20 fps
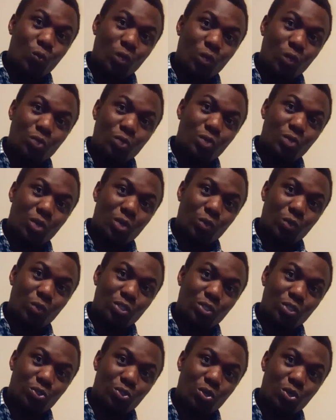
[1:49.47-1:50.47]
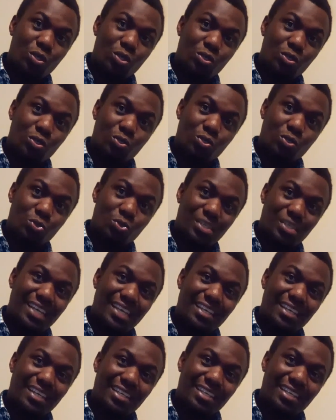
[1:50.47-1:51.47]
What we are going to talk
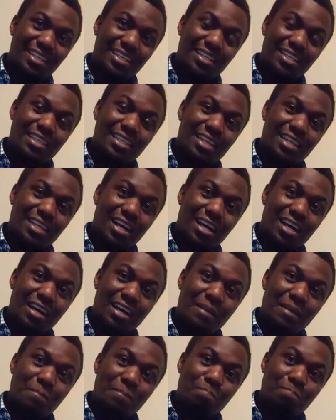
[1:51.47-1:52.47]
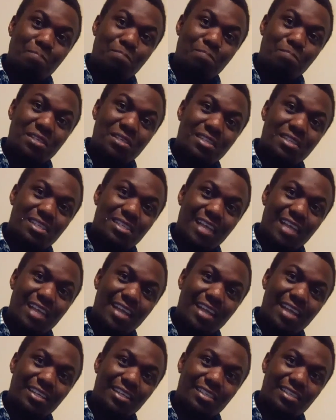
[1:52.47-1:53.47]
today are business
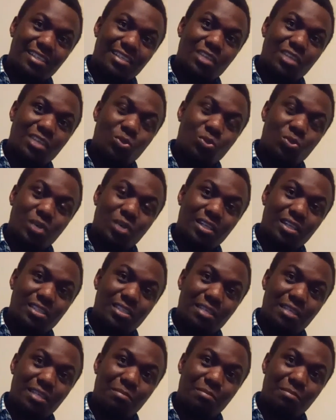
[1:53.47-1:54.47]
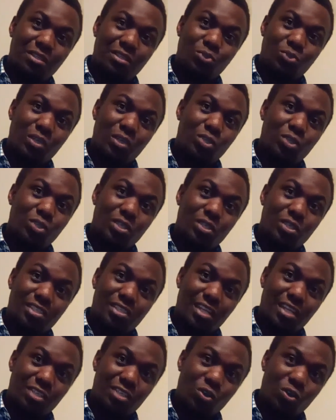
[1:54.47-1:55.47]
ideas that you can establish while you are
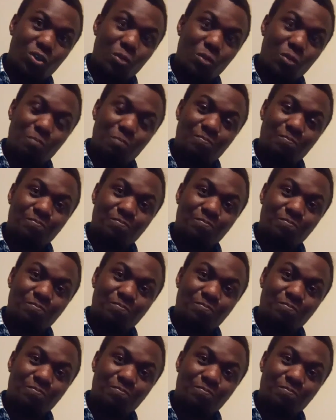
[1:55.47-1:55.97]
still at home.